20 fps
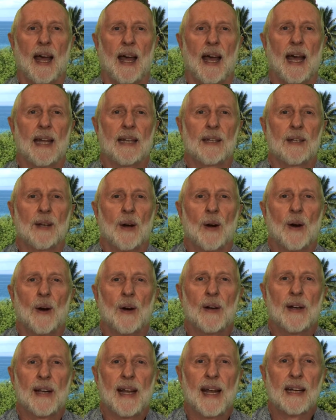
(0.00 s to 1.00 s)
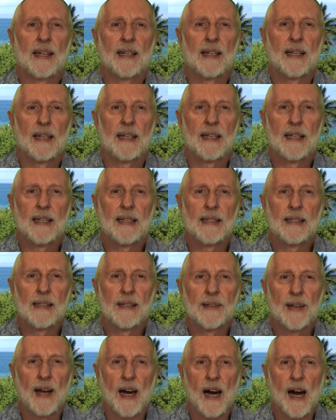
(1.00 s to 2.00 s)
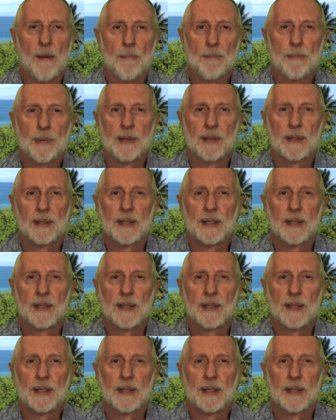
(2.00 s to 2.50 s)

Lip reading: and her neck healed up.